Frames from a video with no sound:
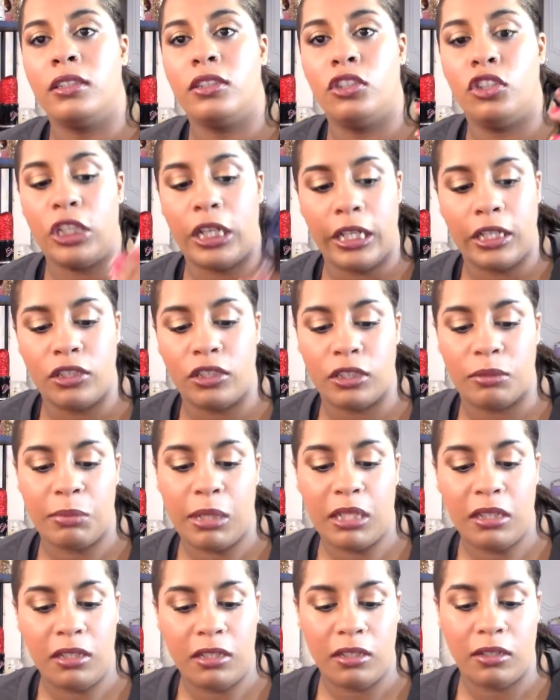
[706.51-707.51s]
changes
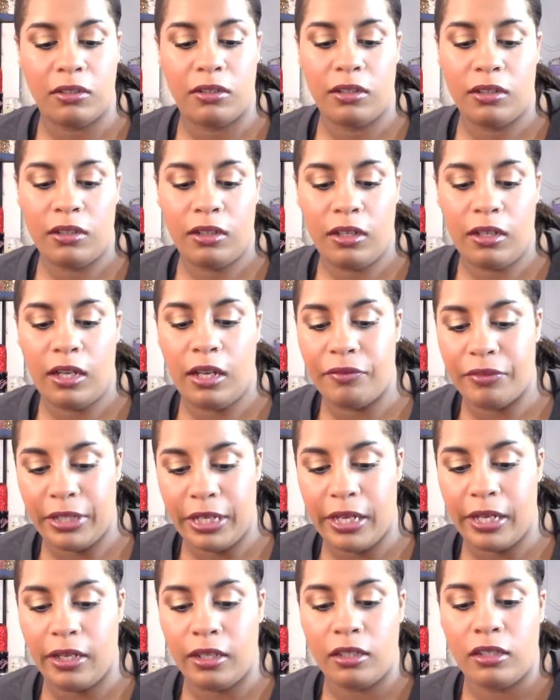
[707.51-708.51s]
my look every
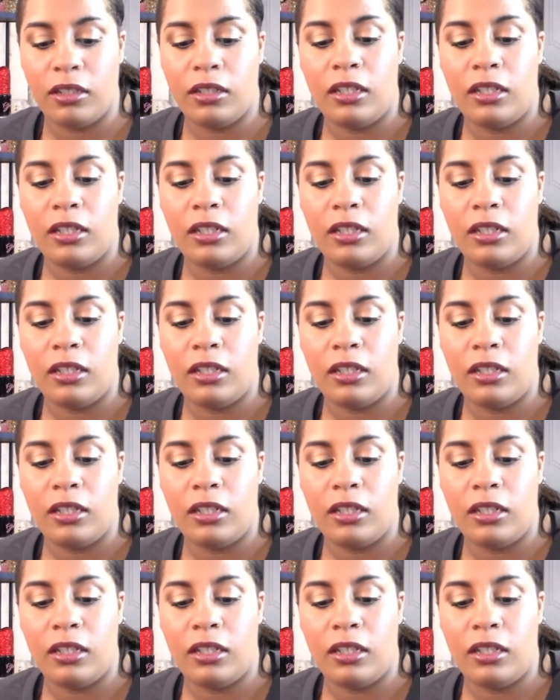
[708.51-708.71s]
day.